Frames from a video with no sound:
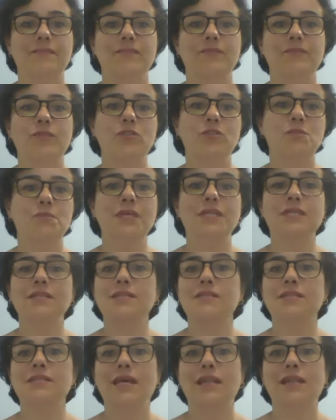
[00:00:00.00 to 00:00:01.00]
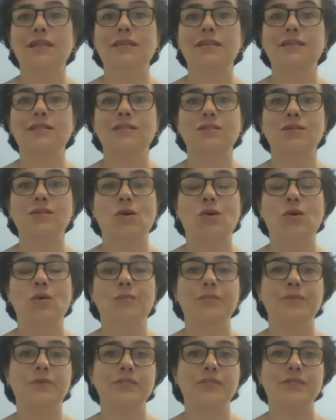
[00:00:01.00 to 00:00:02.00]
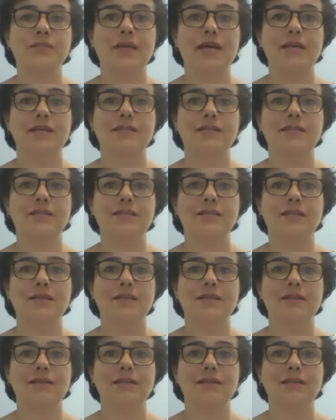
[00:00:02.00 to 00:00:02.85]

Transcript: which means delicate or precise.